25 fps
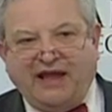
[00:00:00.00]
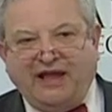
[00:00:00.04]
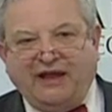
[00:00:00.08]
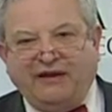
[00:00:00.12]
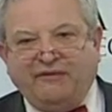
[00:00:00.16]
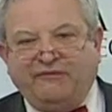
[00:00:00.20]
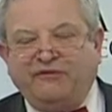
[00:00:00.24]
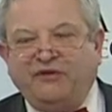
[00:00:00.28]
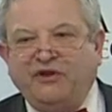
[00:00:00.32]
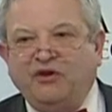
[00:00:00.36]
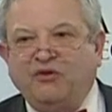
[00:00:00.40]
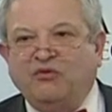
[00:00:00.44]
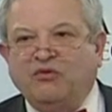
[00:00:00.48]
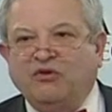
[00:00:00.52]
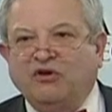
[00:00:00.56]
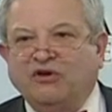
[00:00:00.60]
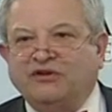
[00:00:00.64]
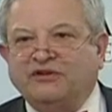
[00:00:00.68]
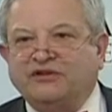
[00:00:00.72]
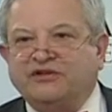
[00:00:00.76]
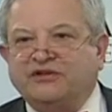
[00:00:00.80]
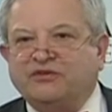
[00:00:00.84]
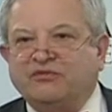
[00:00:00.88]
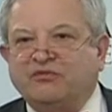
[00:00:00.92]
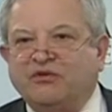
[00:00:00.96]
add a few
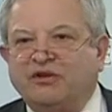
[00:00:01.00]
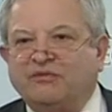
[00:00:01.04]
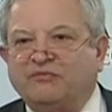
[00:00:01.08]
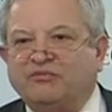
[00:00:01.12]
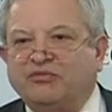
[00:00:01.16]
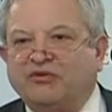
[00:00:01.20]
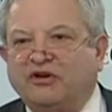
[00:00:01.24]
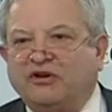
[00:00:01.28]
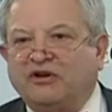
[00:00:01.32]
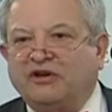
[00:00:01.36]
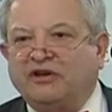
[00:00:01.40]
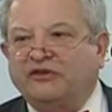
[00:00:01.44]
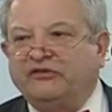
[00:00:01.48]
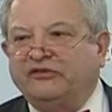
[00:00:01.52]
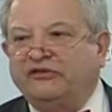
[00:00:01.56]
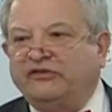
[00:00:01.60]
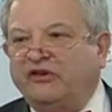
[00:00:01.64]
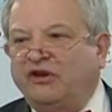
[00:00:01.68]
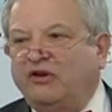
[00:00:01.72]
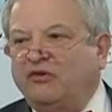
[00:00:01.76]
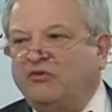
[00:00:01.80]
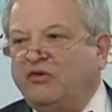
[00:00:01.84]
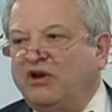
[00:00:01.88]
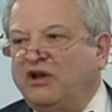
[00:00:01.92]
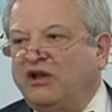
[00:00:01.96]
words to what Brooke has
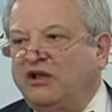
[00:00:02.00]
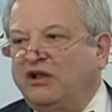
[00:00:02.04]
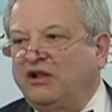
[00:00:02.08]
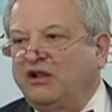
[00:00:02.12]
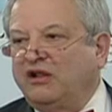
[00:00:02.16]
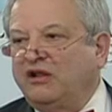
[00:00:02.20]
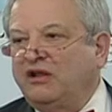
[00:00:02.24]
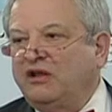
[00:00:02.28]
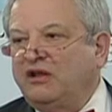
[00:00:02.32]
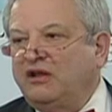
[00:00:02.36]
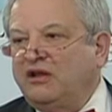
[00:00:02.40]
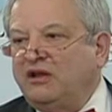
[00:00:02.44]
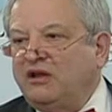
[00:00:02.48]
so well